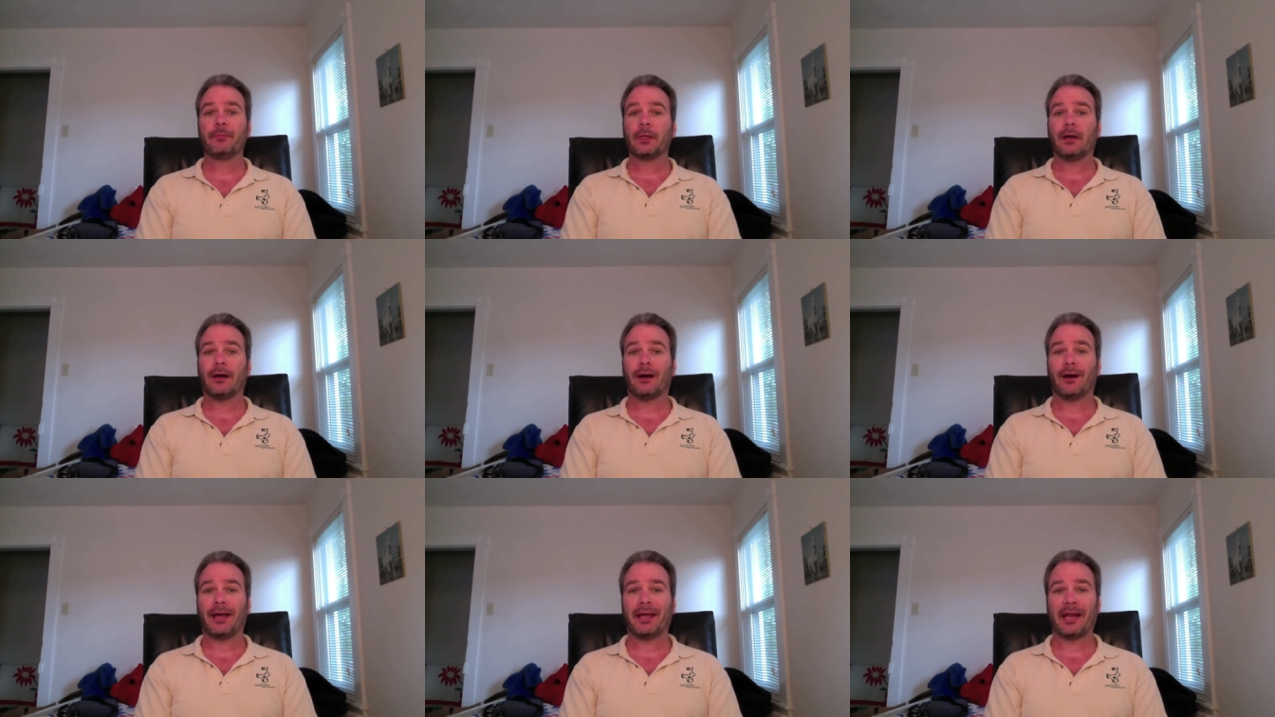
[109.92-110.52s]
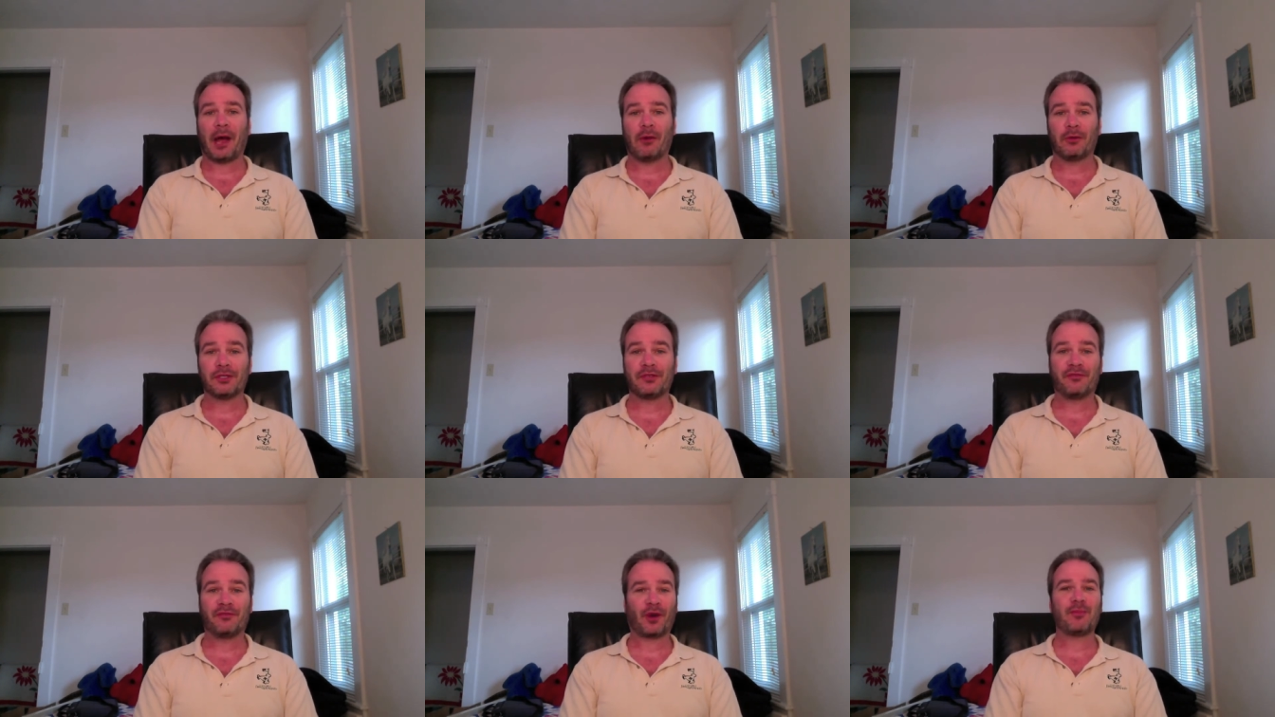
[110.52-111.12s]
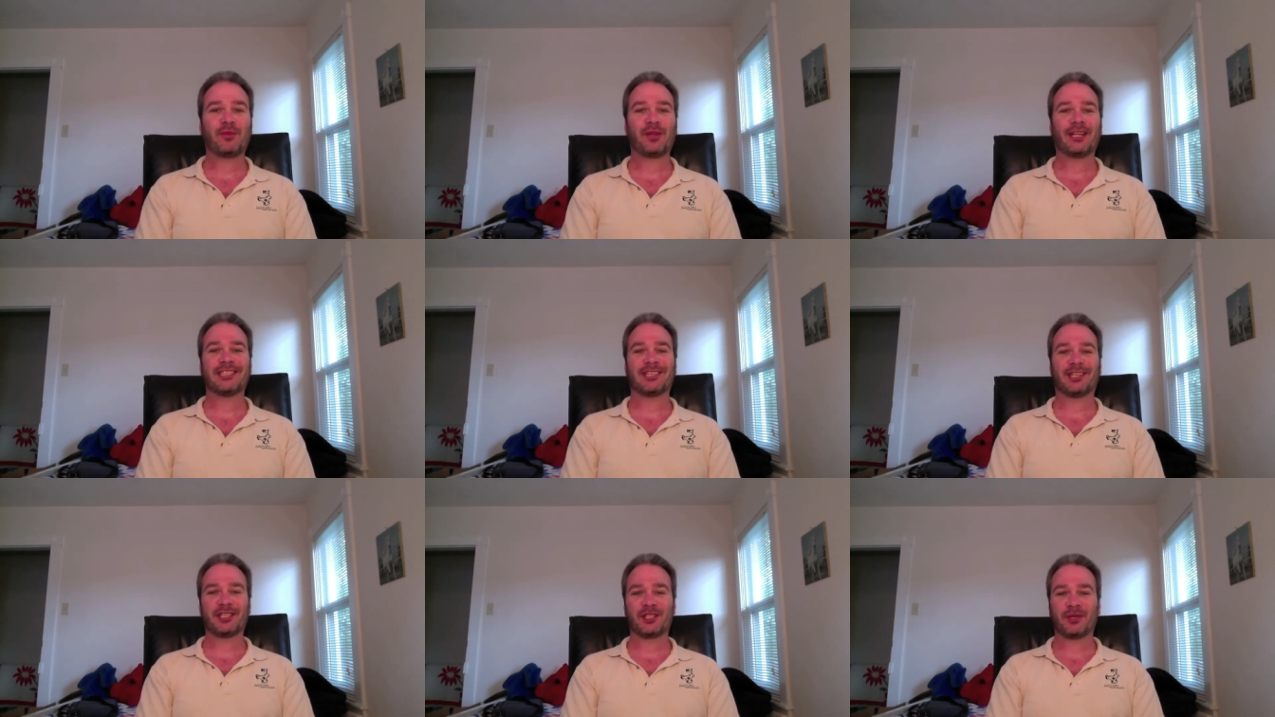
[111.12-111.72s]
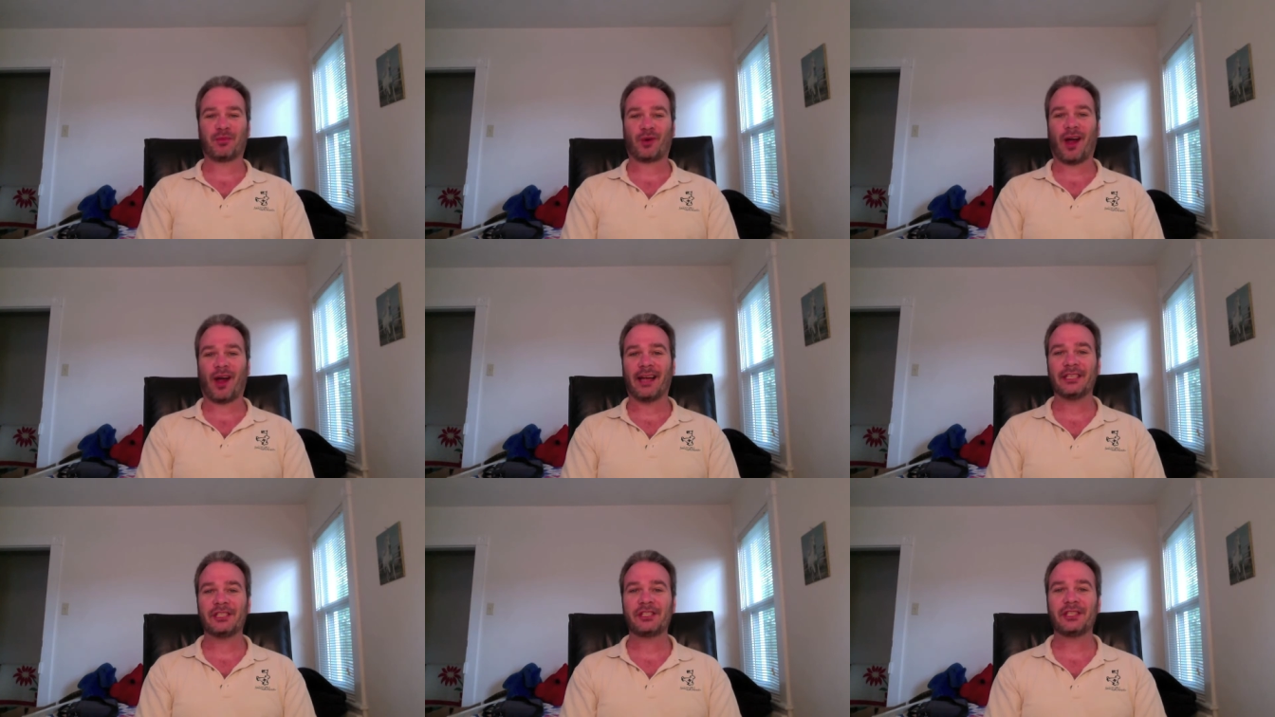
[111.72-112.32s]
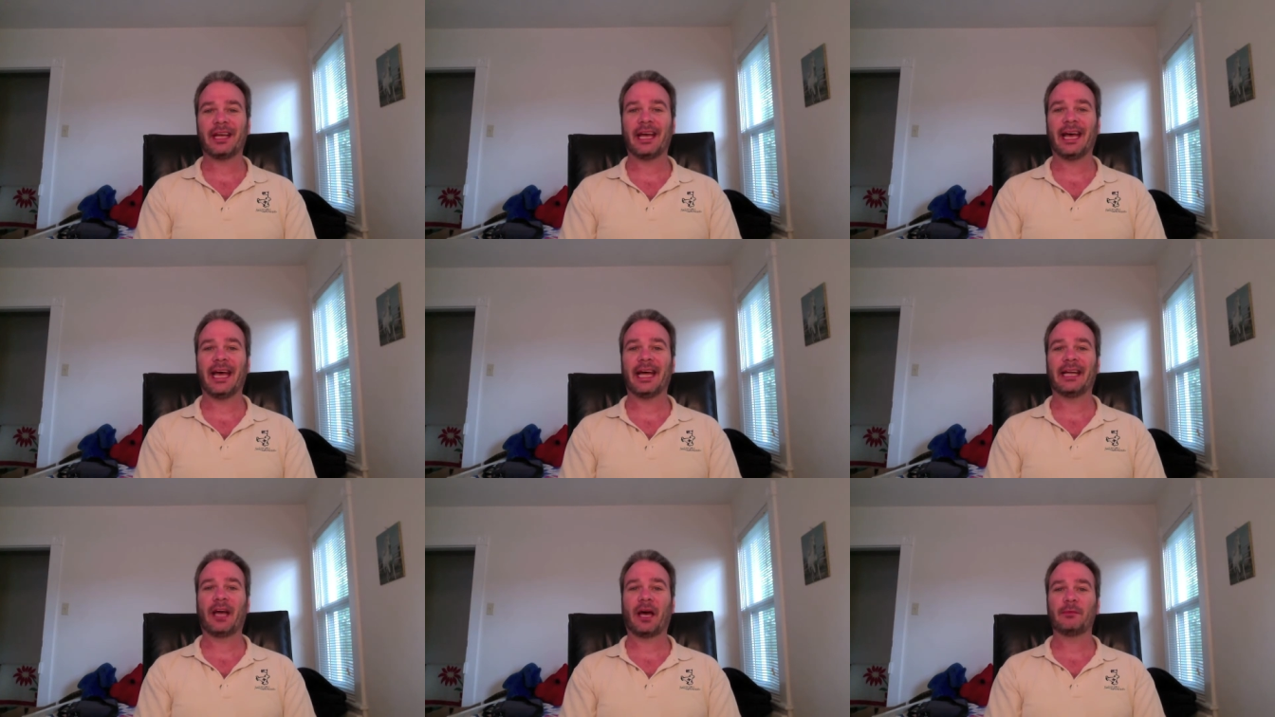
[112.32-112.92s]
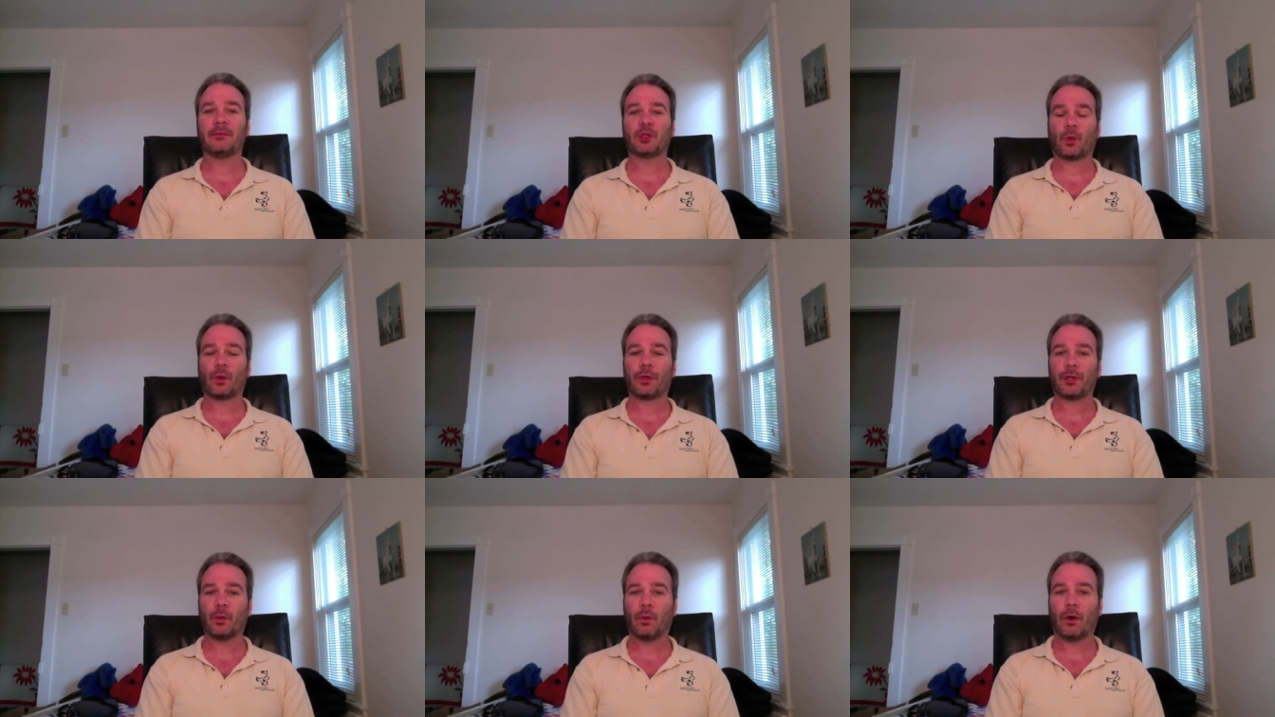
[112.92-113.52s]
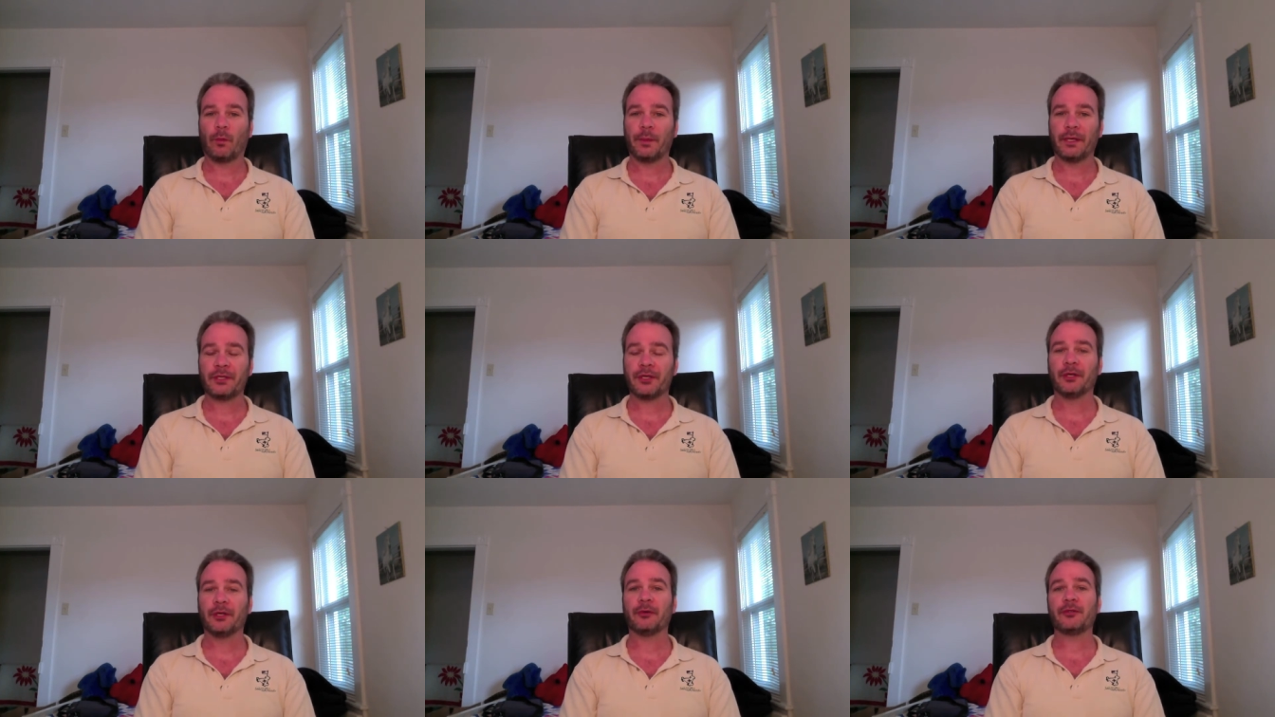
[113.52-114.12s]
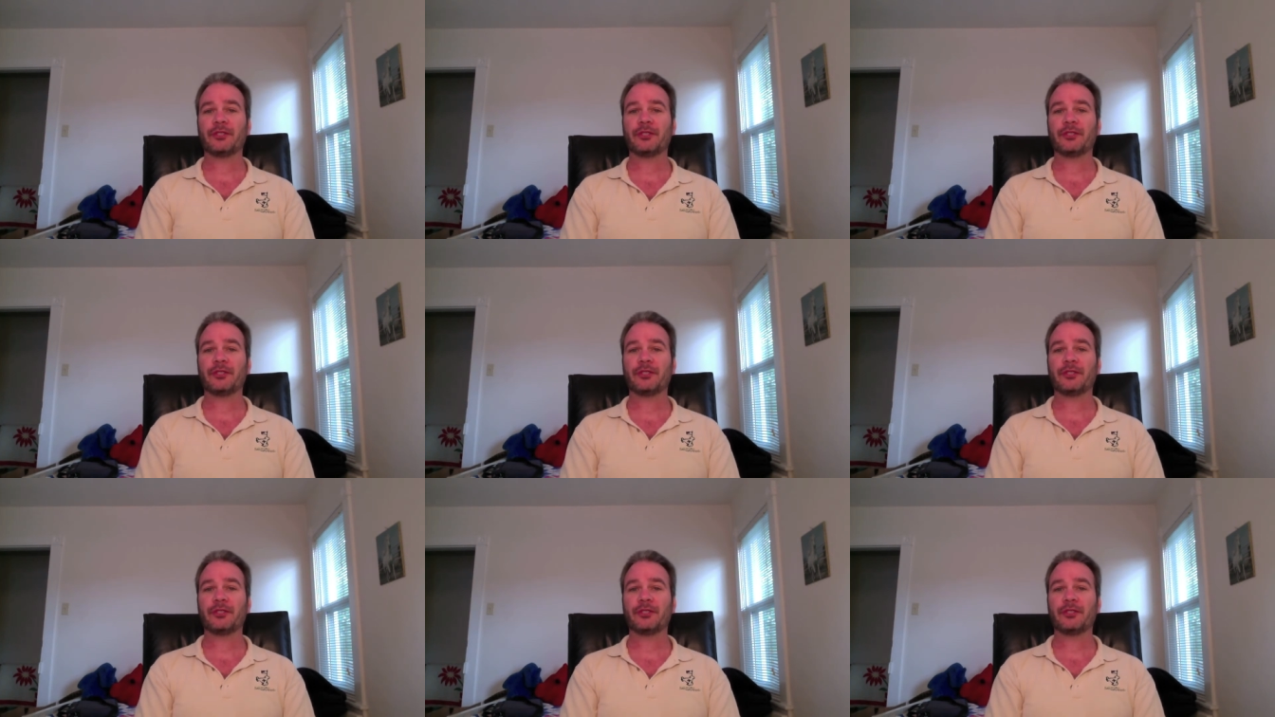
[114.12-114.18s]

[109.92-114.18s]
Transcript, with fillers: Uh, and I was very pleasantly surprised, and I'm sure you will be too.